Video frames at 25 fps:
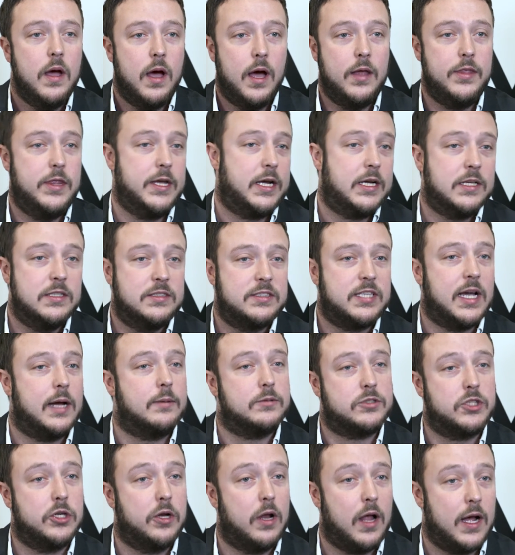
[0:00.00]
the
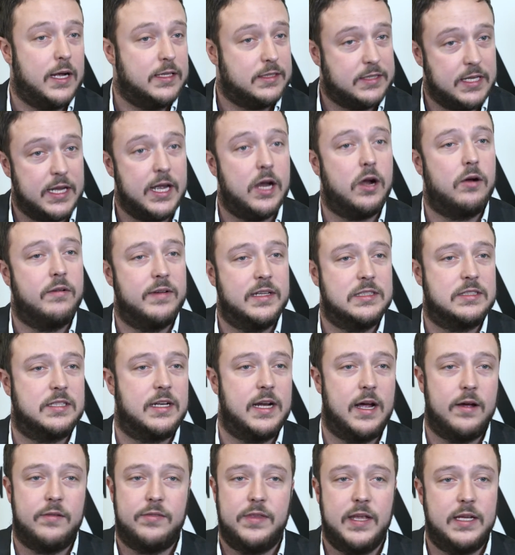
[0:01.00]
conceptual idea of
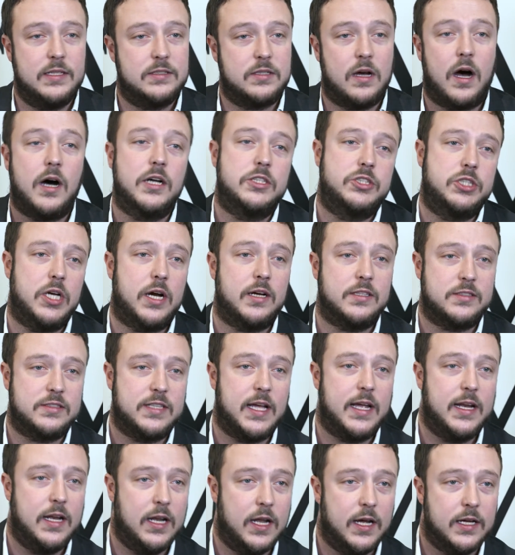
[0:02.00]
Internet of Things are just
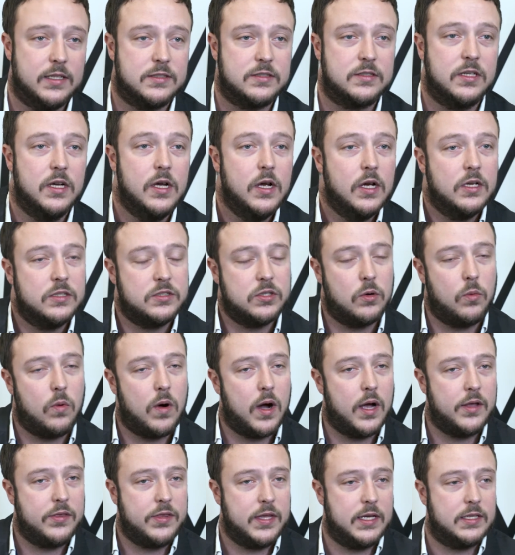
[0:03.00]
endless. So
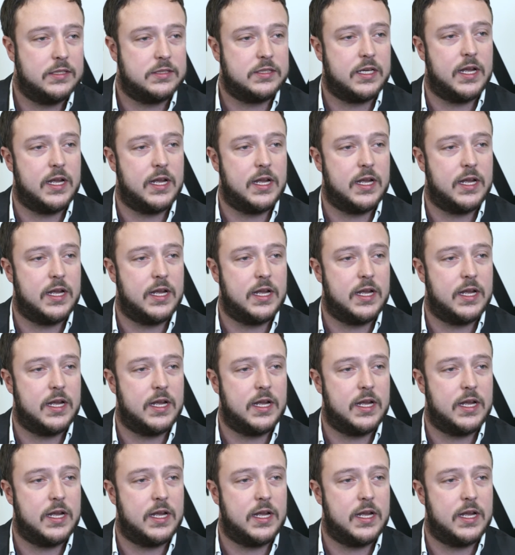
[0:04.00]
what I think is